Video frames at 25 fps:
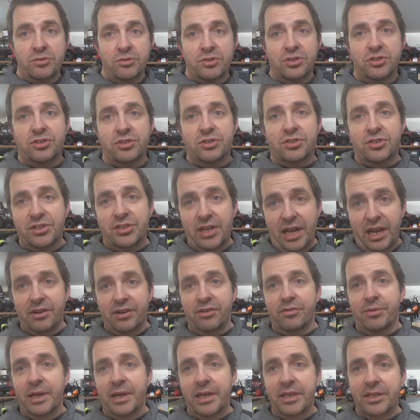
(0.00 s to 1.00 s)
is just nattering
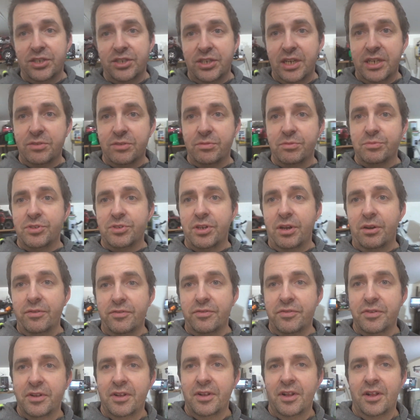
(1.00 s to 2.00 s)
away in a shed to
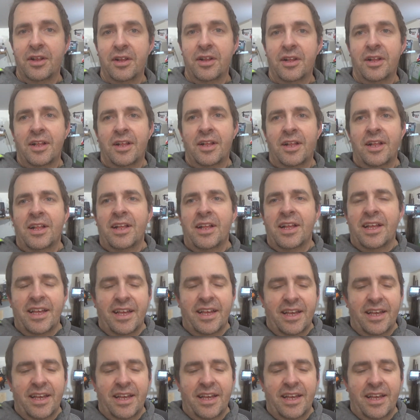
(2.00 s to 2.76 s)
himself.